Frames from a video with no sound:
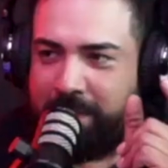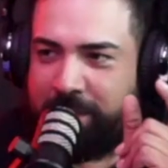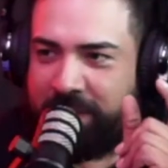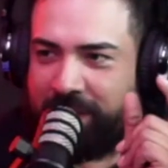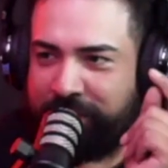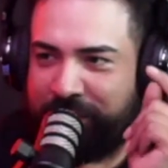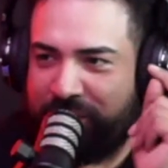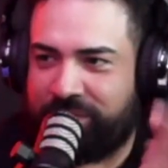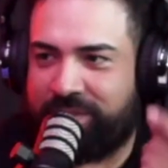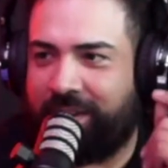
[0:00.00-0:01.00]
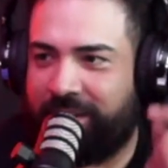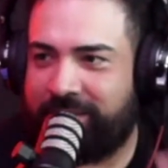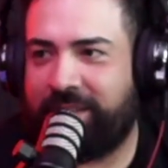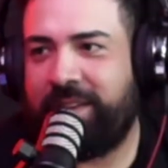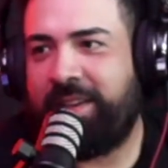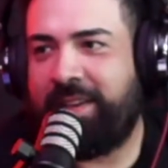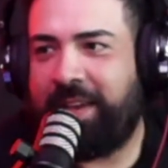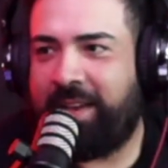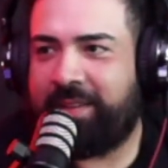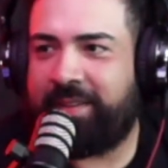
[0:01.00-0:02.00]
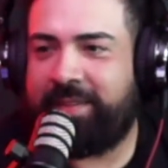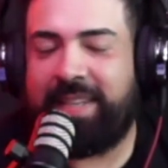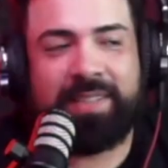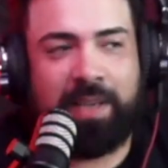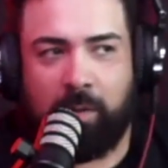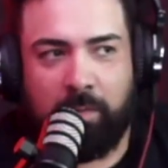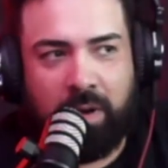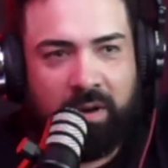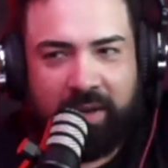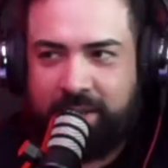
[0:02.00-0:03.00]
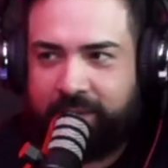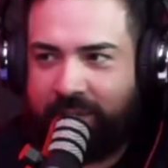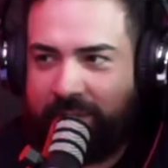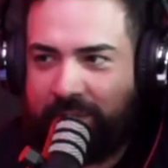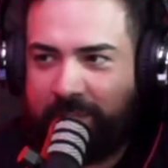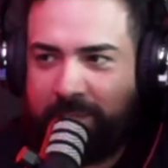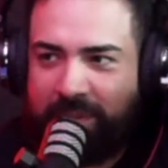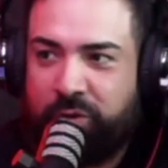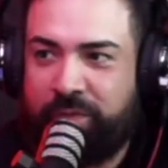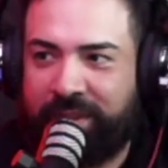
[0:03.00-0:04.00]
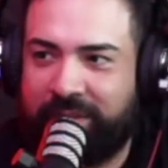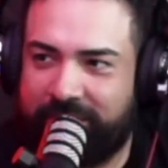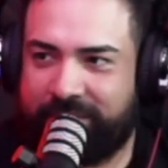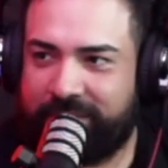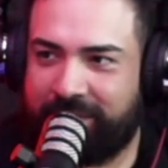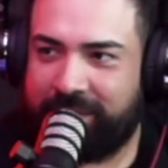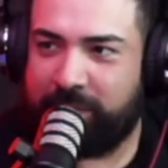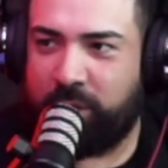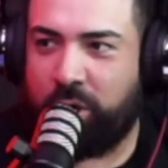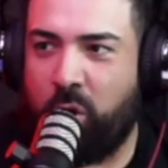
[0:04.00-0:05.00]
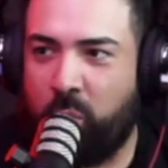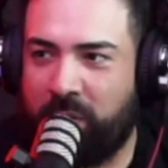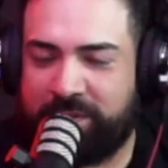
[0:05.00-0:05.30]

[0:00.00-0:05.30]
me Ninja Stars at the discount mall here in Little Village. Because we go once a